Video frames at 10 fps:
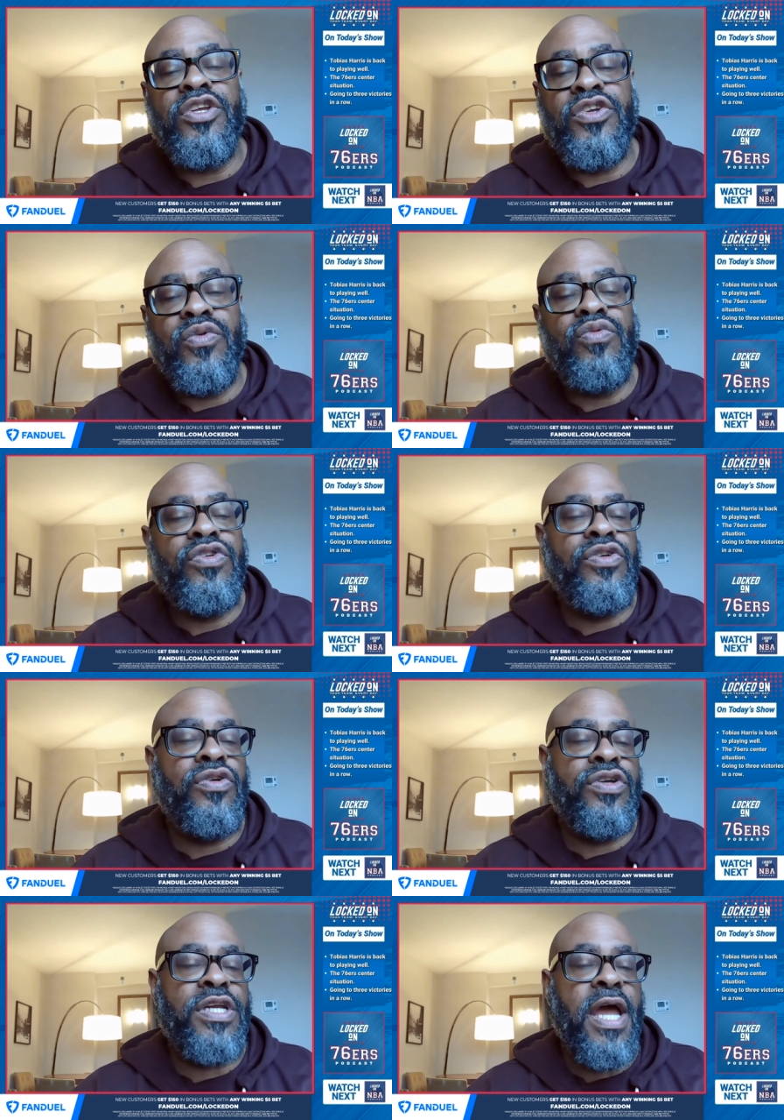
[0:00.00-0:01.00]
shoot your
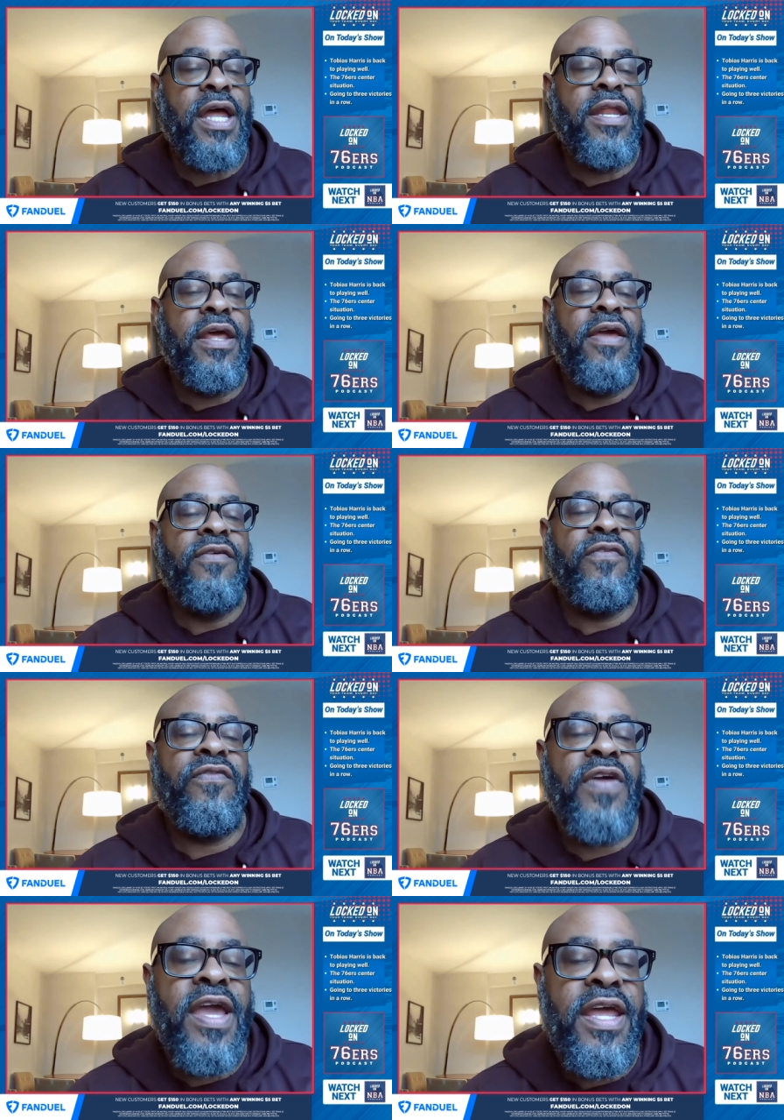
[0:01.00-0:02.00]
shot.
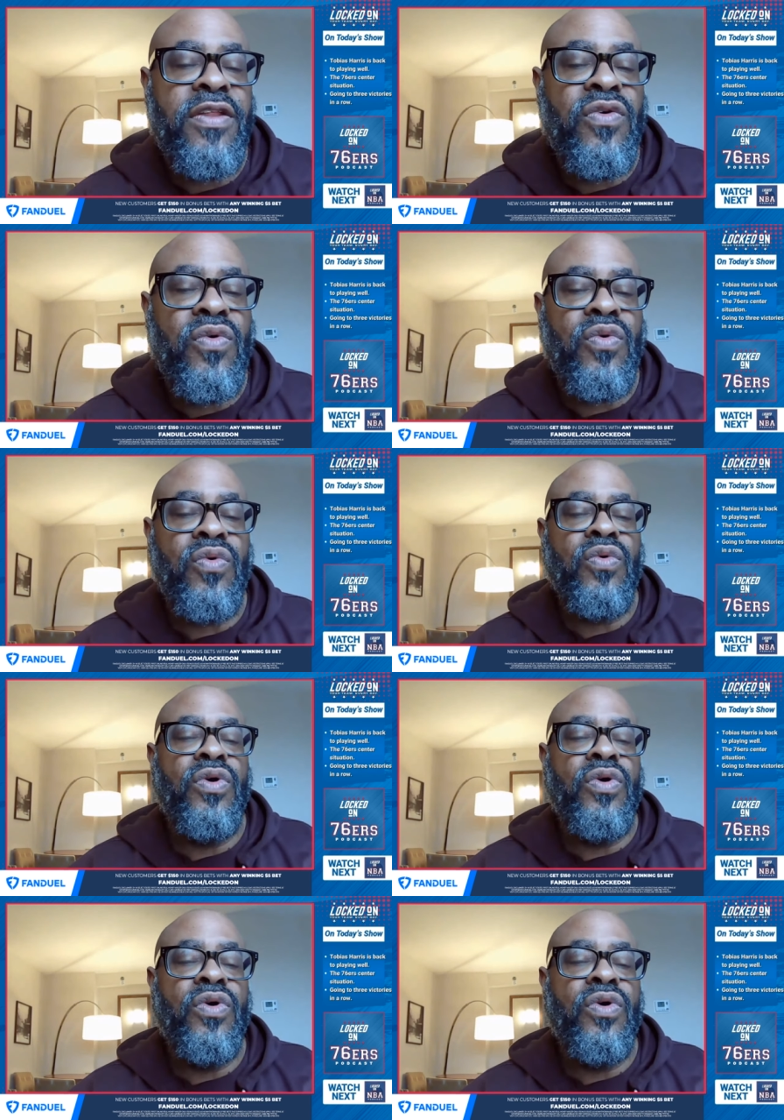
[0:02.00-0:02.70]
FanDuel,